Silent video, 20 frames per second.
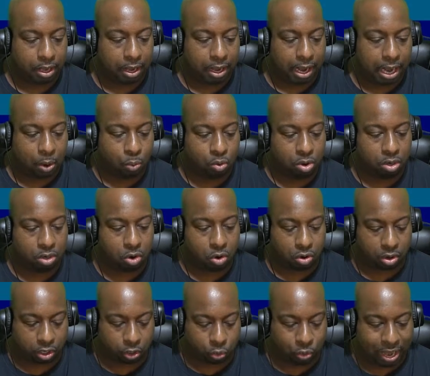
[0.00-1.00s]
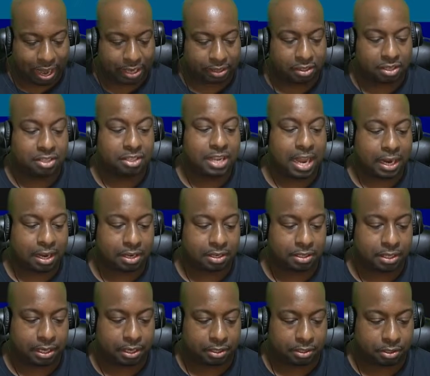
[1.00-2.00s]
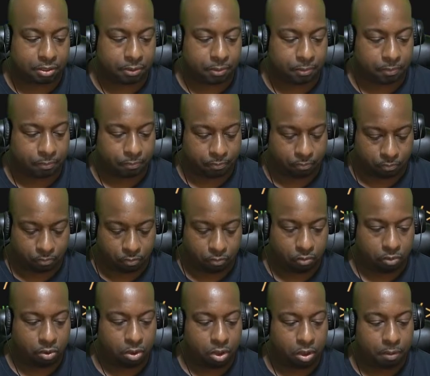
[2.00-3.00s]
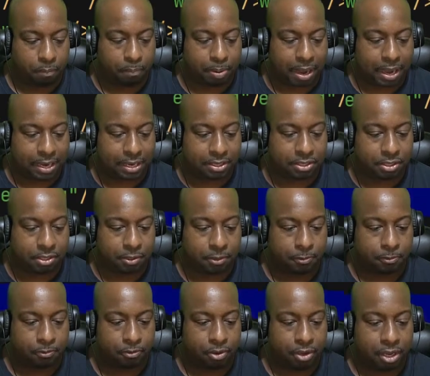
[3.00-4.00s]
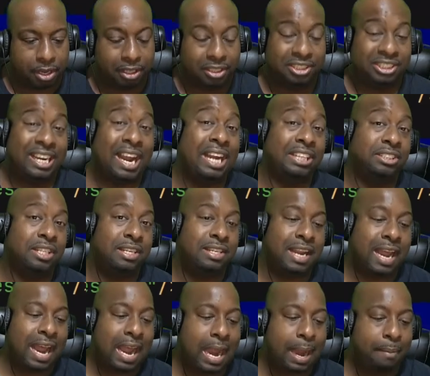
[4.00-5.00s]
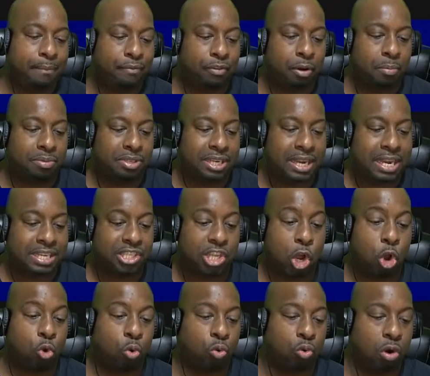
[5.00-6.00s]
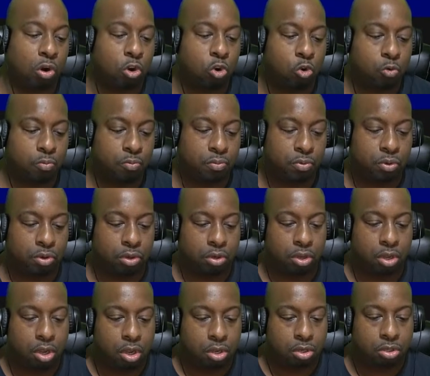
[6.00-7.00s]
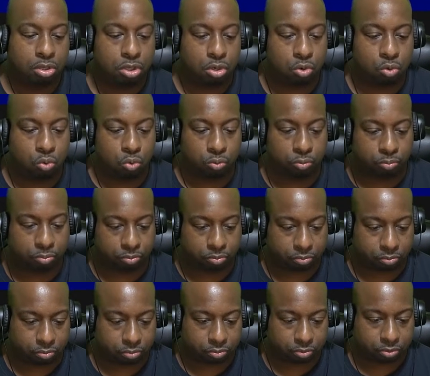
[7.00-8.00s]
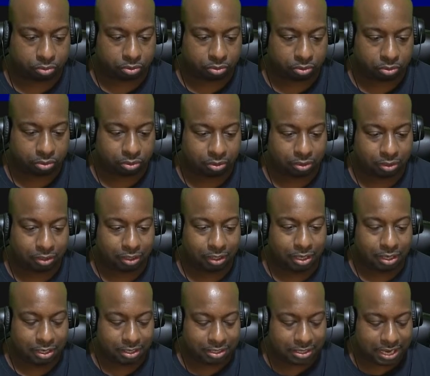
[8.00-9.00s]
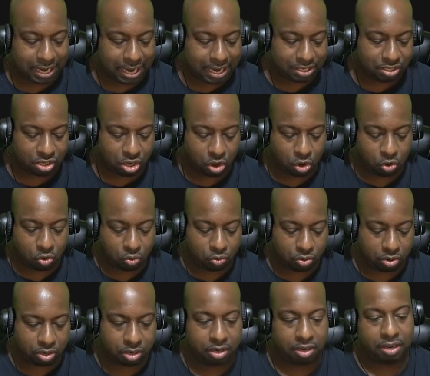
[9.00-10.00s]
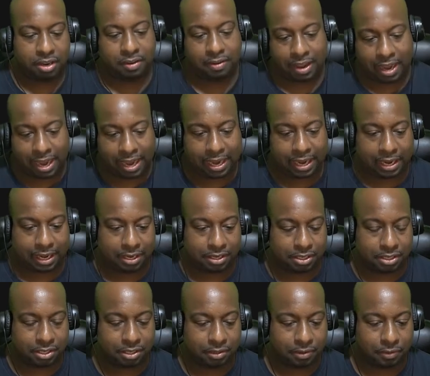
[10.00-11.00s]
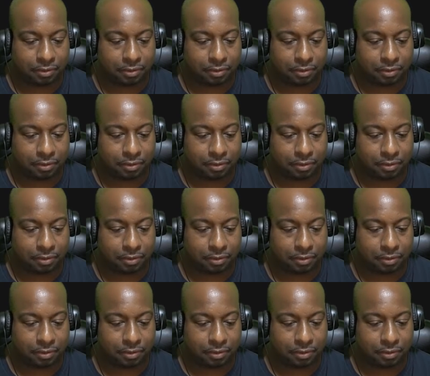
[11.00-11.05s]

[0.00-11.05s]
and we're going to create the second test. Paste, change the name from test on Chrome to test on Edge.